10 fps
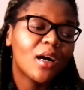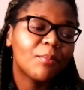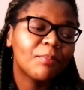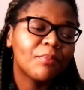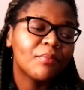
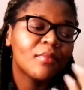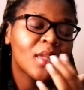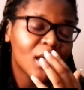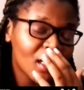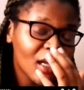In
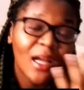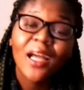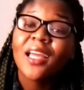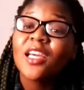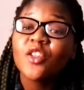
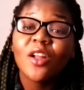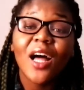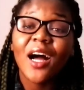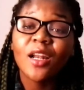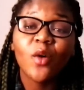case
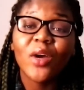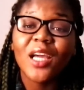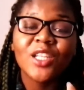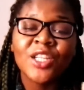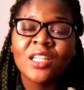y'all are
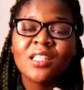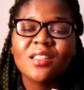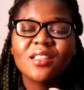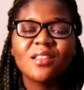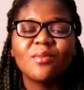unaware, Haechan
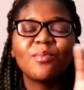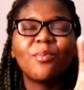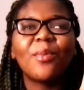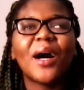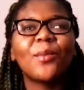is
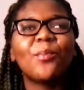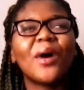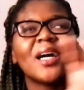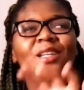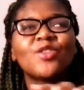my
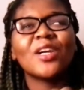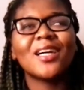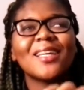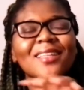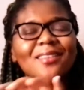bias
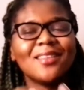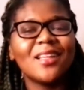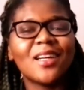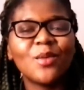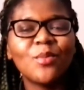record in
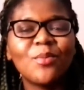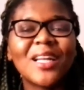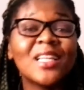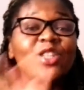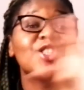Dream,
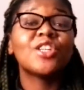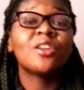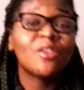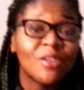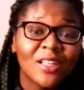but in
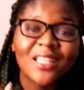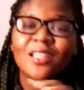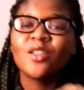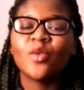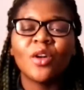general,
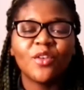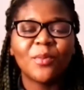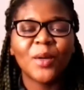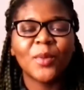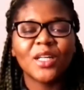he is one
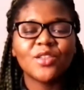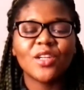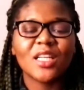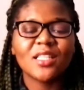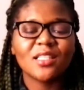of my
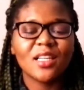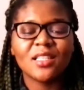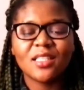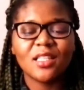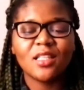bias records in
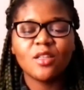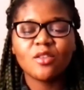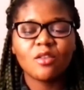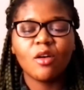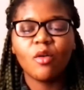NCT.
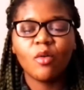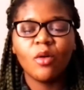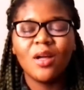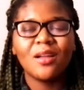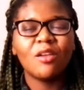
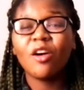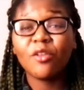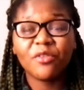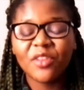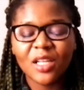So, a
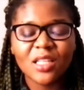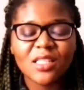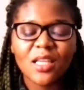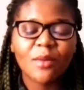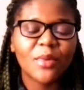lot of
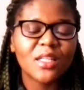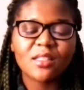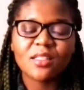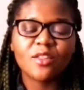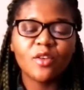feelings here, but
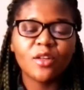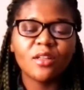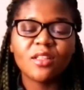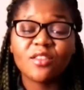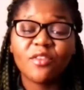this is
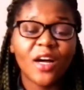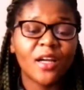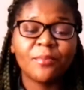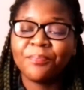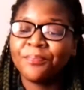good. It's
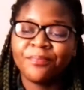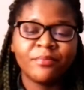fine.